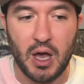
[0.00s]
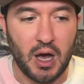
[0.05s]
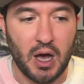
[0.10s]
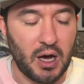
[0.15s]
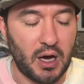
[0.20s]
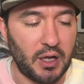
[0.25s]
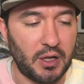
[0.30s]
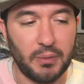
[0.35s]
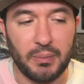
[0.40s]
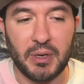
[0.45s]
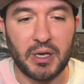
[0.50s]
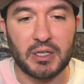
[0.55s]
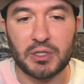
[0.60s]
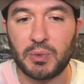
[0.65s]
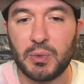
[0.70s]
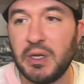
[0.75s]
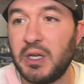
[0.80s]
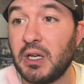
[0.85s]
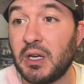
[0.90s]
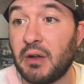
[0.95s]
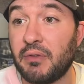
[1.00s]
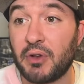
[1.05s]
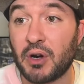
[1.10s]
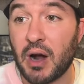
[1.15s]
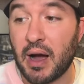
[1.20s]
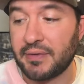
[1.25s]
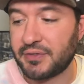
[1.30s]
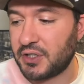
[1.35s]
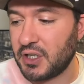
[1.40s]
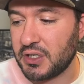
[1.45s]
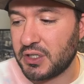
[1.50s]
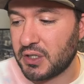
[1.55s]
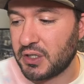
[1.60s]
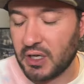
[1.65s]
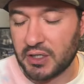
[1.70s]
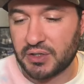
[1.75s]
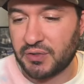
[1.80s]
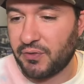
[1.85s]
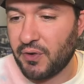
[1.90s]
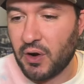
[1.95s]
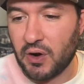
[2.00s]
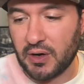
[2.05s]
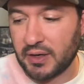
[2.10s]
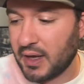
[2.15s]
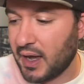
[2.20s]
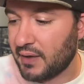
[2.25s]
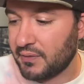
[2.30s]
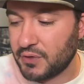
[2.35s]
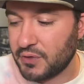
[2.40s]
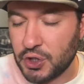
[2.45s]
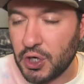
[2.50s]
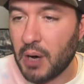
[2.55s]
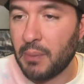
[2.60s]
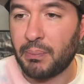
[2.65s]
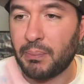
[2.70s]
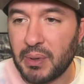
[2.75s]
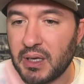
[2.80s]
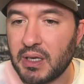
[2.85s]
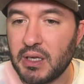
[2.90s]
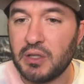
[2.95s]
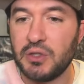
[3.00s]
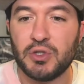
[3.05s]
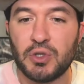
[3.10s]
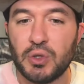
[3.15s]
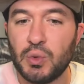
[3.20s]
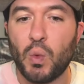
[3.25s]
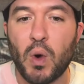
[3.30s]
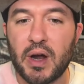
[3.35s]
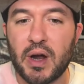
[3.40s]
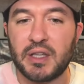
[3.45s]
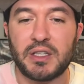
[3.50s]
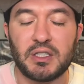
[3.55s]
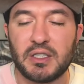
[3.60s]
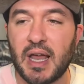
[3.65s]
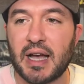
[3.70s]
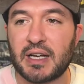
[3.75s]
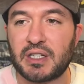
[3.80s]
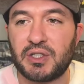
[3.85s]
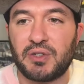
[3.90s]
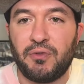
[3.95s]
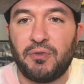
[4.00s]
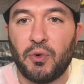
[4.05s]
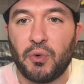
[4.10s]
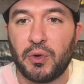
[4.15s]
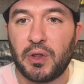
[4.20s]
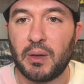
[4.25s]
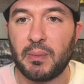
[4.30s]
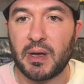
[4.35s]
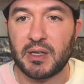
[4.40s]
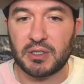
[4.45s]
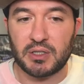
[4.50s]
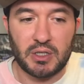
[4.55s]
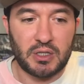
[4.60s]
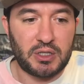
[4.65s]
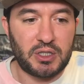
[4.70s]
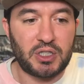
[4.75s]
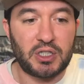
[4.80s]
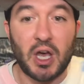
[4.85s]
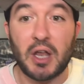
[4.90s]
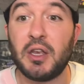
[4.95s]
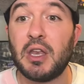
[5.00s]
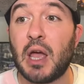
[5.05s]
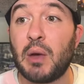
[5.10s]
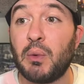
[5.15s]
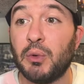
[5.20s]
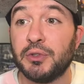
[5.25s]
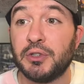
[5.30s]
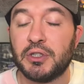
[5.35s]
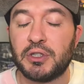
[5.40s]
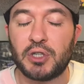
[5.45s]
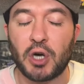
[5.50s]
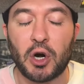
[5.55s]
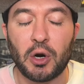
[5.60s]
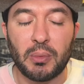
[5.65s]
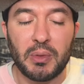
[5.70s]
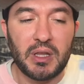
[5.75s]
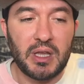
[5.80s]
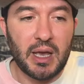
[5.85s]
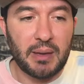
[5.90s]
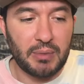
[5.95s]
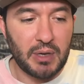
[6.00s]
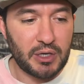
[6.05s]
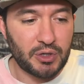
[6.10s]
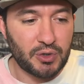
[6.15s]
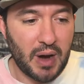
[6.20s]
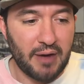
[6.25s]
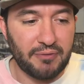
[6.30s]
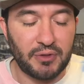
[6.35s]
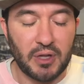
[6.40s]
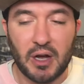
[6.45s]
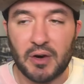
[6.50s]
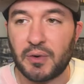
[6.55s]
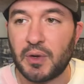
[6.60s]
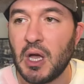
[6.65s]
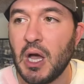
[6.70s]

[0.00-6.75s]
The biggest weekend of their offseason thus far, and kind of jumping into what is next for them as Sunday will determine the NBA draft lottery.